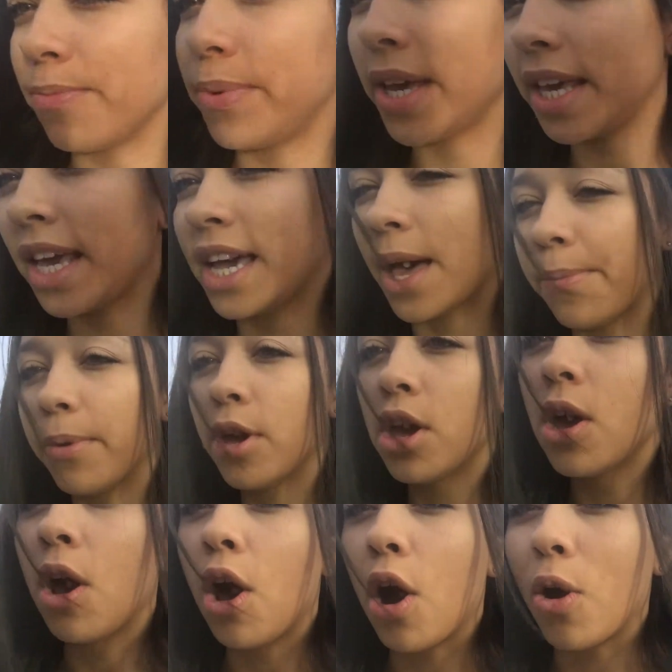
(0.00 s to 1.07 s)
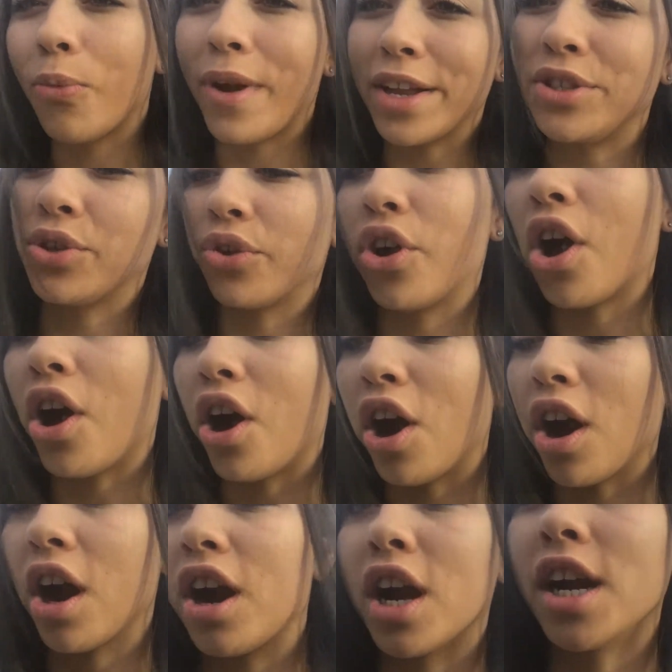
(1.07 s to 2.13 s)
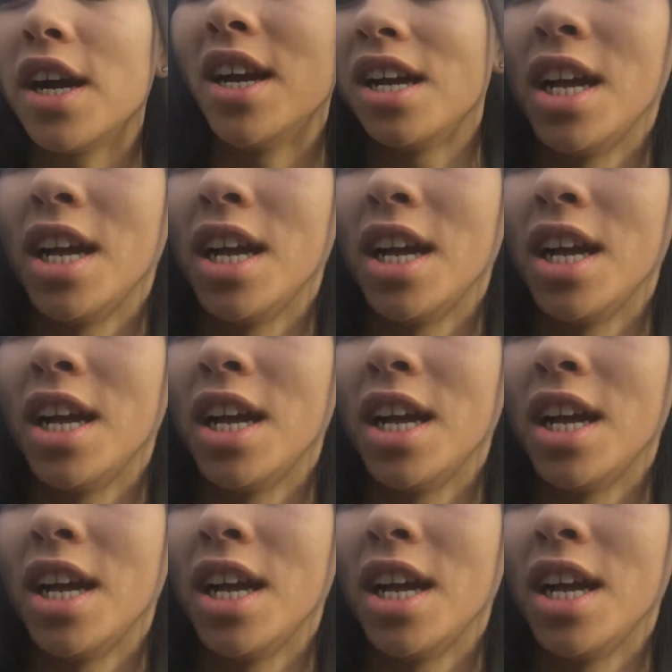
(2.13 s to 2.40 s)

I'm picking up a rental car